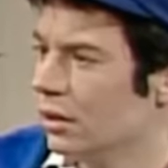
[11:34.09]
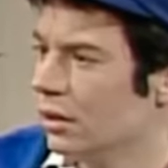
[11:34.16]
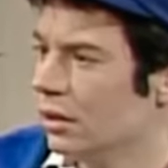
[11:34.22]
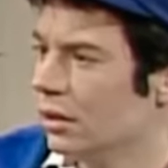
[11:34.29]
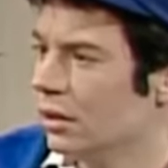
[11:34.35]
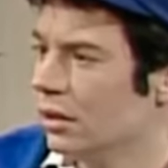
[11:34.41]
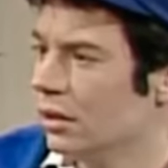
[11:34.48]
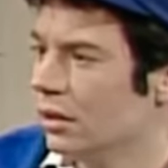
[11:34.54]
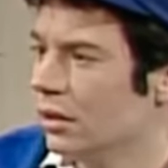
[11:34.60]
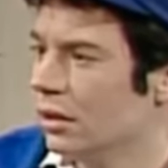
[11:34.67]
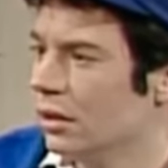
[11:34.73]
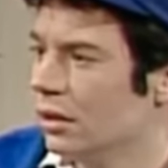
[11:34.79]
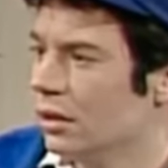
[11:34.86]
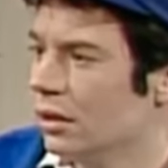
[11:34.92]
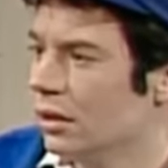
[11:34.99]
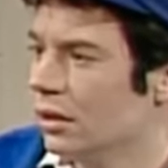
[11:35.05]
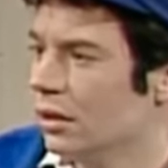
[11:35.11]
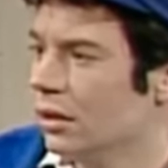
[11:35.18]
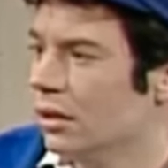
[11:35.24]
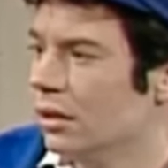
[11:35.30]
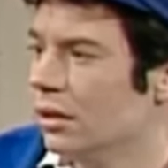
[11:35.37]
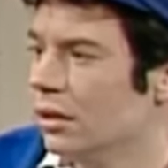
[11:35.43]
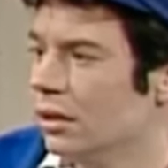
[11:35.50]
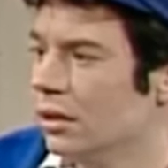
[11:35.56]

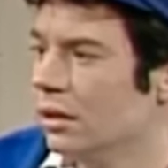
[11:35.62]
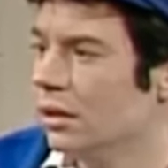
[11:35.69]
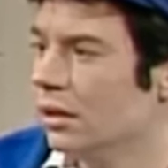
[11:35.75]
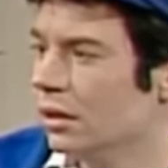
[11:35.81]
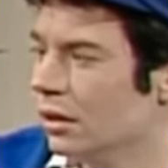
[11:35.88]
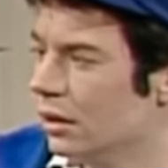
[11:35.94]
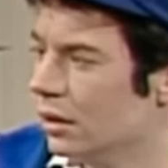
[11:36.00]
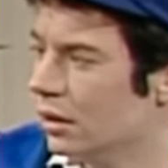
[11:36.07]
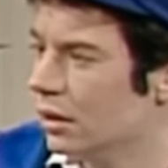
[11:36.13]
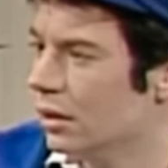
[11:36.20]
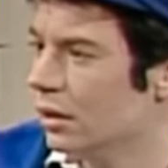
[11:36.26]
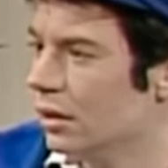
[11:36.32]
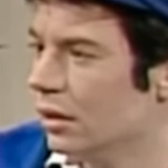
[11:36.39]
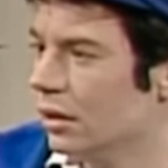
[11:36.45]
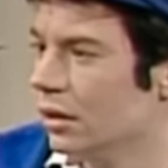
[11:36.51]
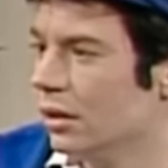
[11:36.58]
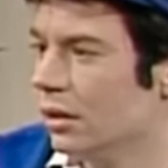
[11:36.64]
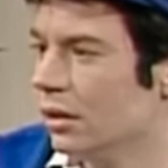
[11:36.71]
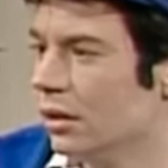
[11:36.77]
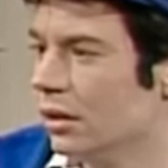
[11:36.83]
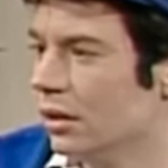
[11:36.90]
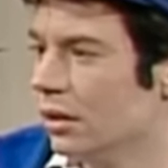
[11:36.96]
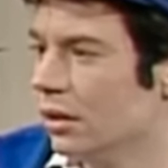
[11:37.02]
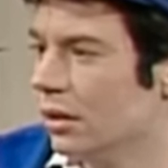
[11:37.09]

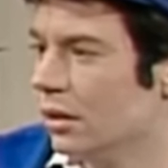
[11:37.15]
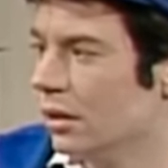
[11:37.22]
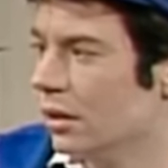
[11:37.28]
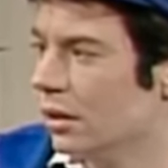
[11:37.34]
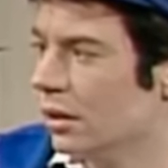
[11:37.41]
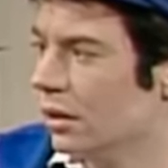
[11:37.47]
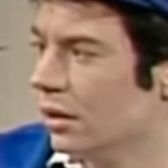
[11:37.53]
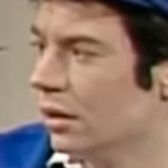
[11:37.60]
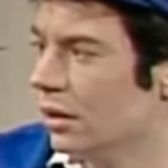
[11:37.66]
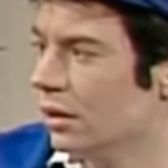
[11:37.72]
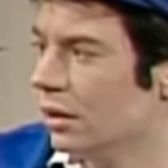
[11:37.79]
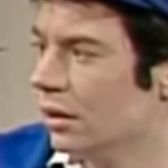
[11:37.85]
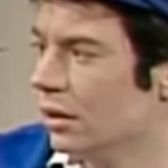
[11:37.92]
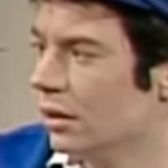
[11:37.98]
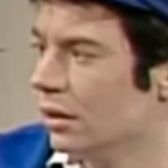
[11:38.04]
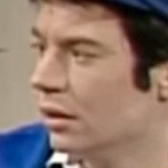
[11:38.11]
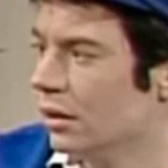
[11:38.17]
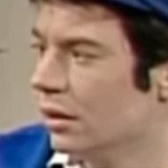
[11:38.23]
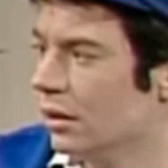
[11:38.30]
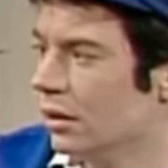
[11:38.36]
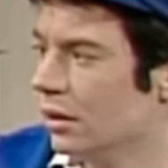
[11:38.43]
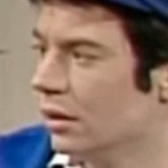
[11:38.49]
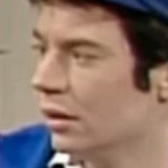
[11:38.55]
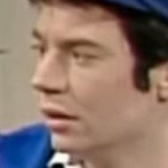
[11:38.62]

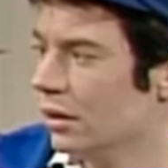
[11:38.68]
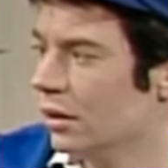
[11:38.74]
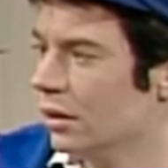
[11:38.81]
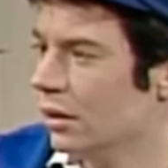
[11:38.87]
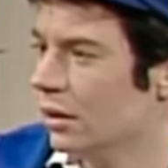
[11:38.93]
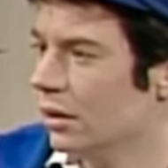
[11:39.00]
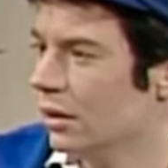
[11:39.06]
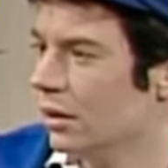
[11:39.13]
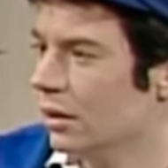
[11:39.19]
(silent)